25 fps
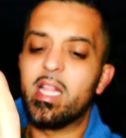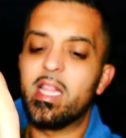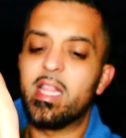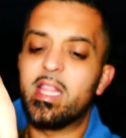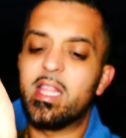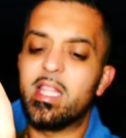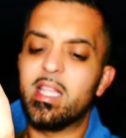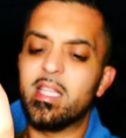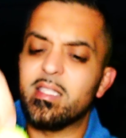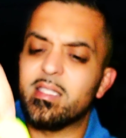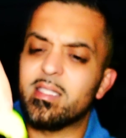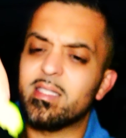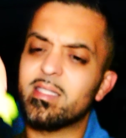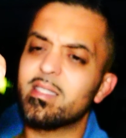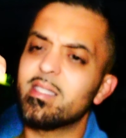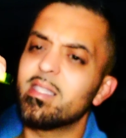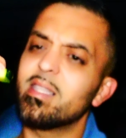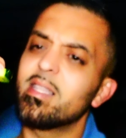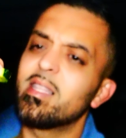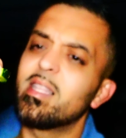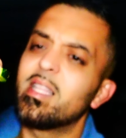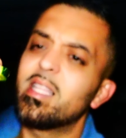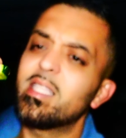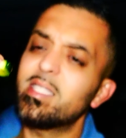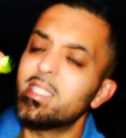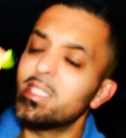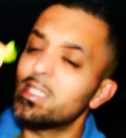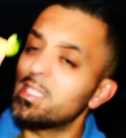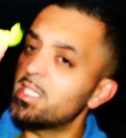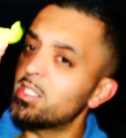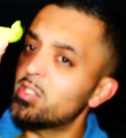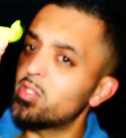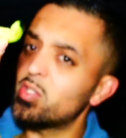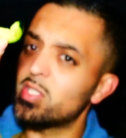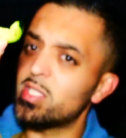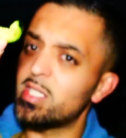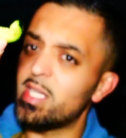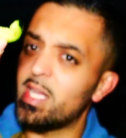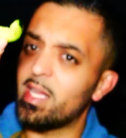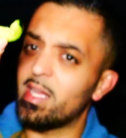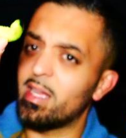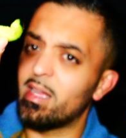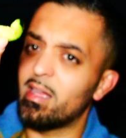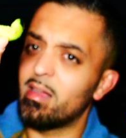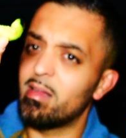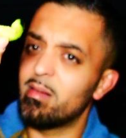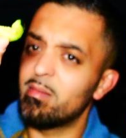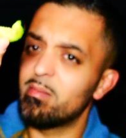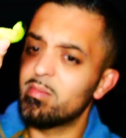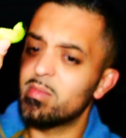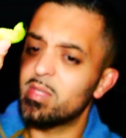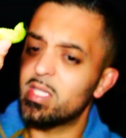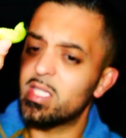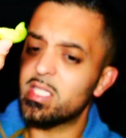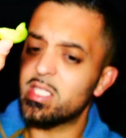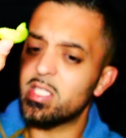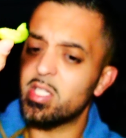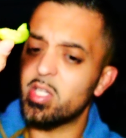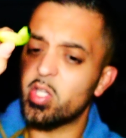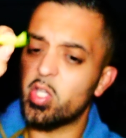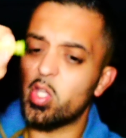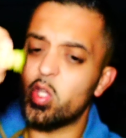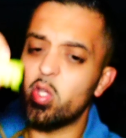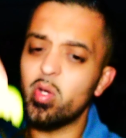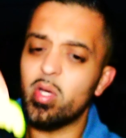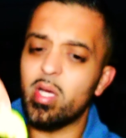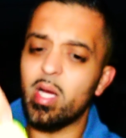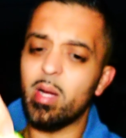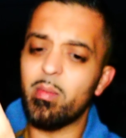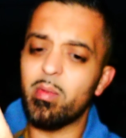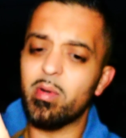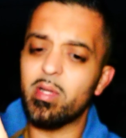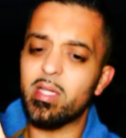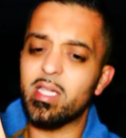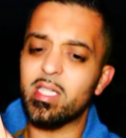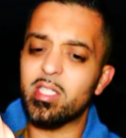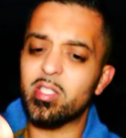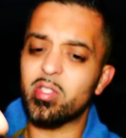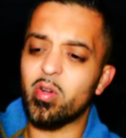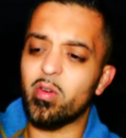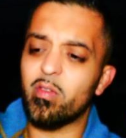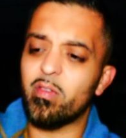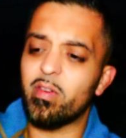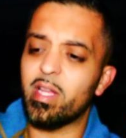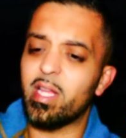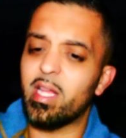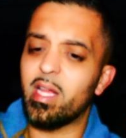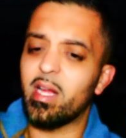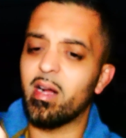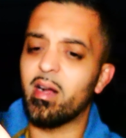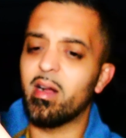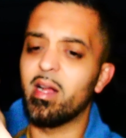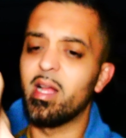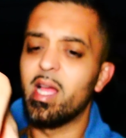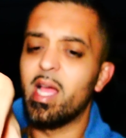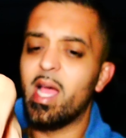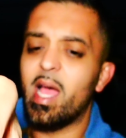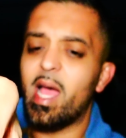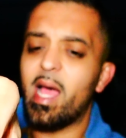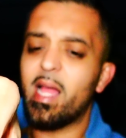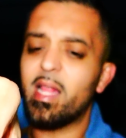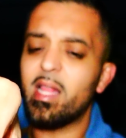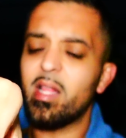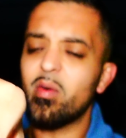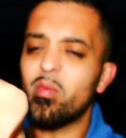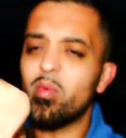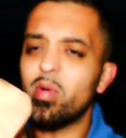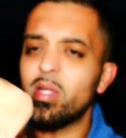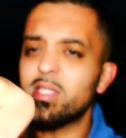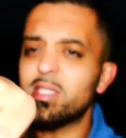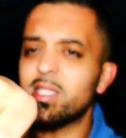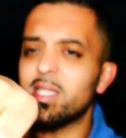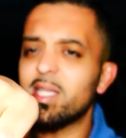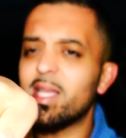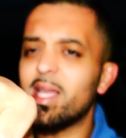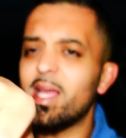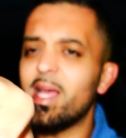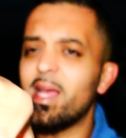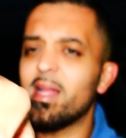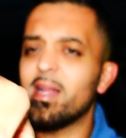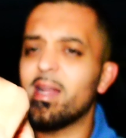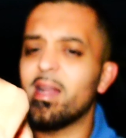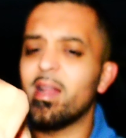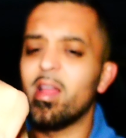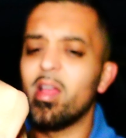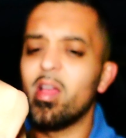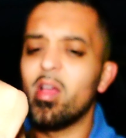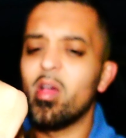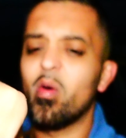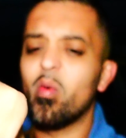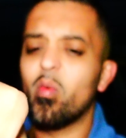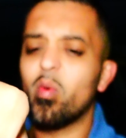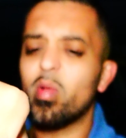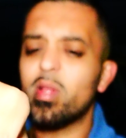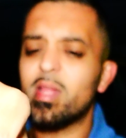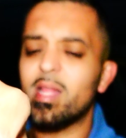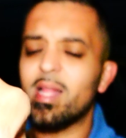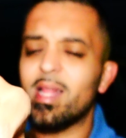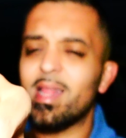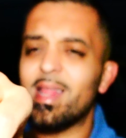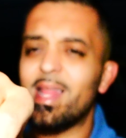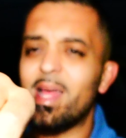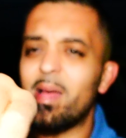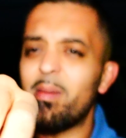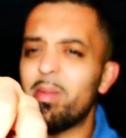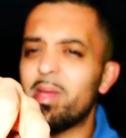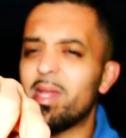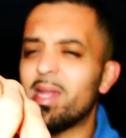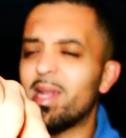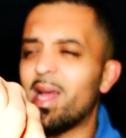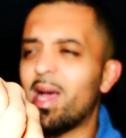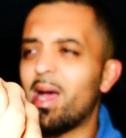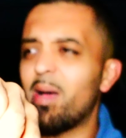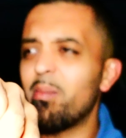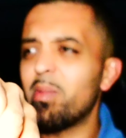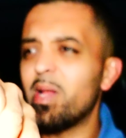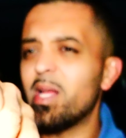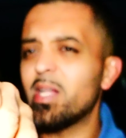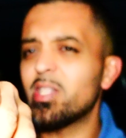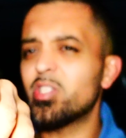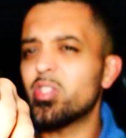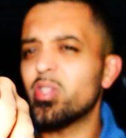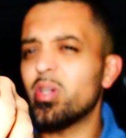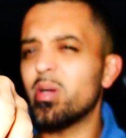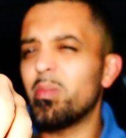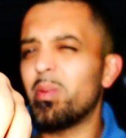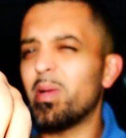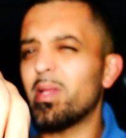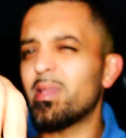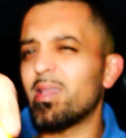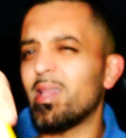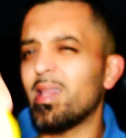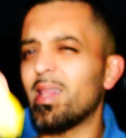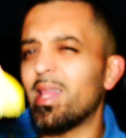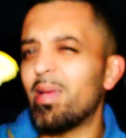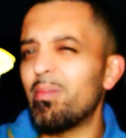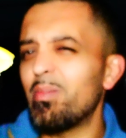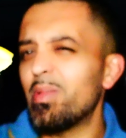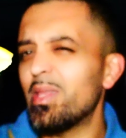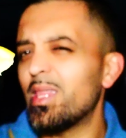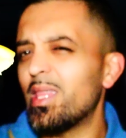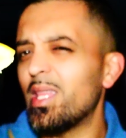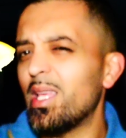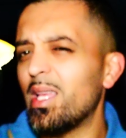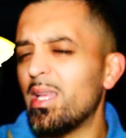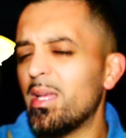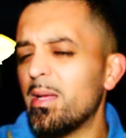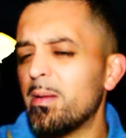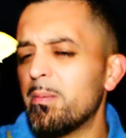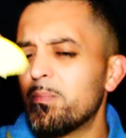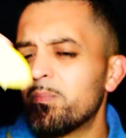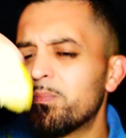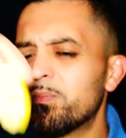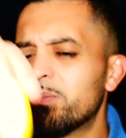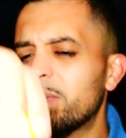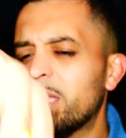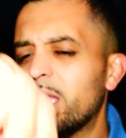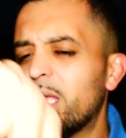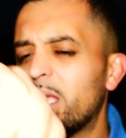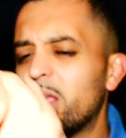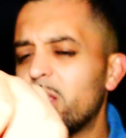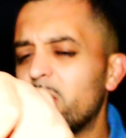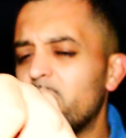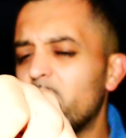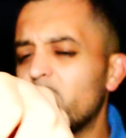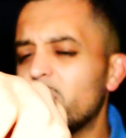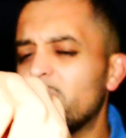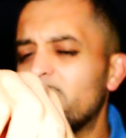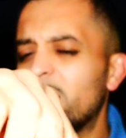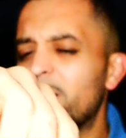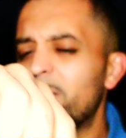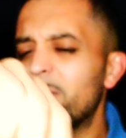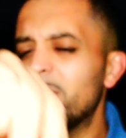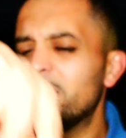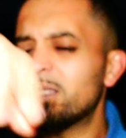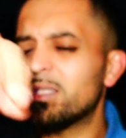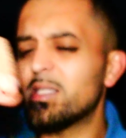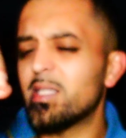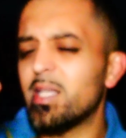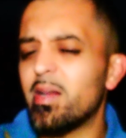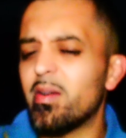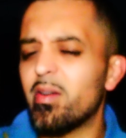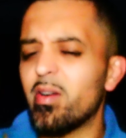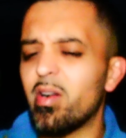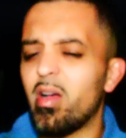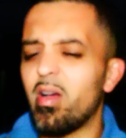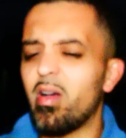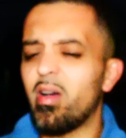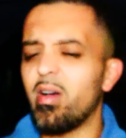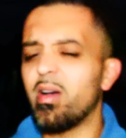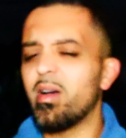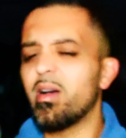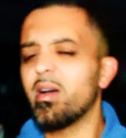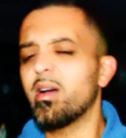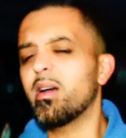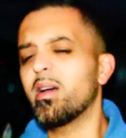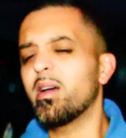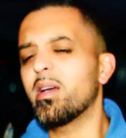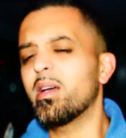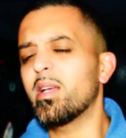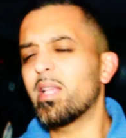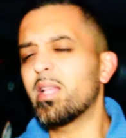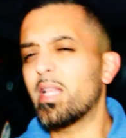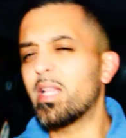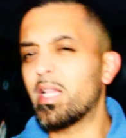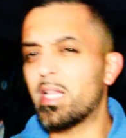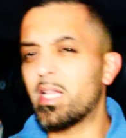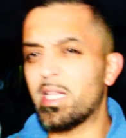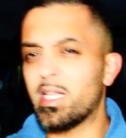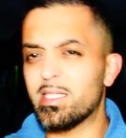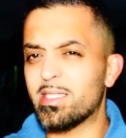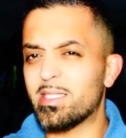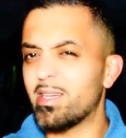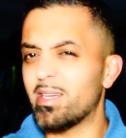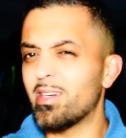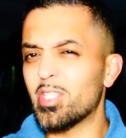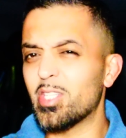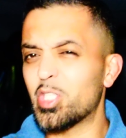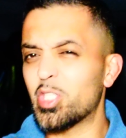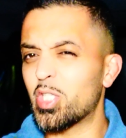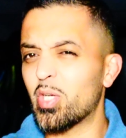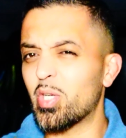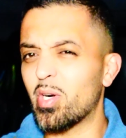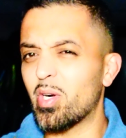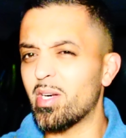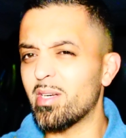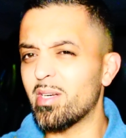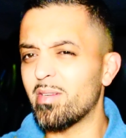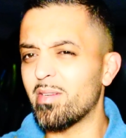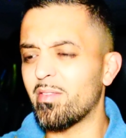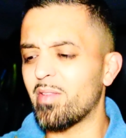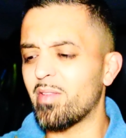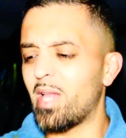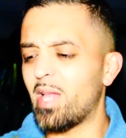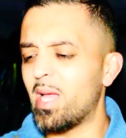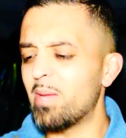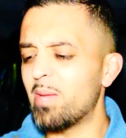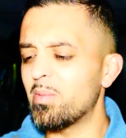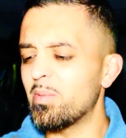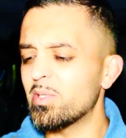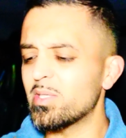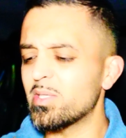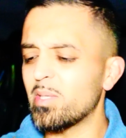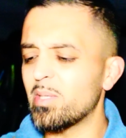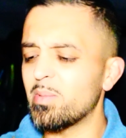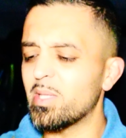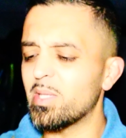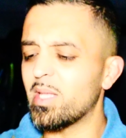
this is interesting, this little cucumber dish over here. And then once again with the lemon, I'm not sure about the lemon thing. You know, lemons, they're is there a shortage of lime or something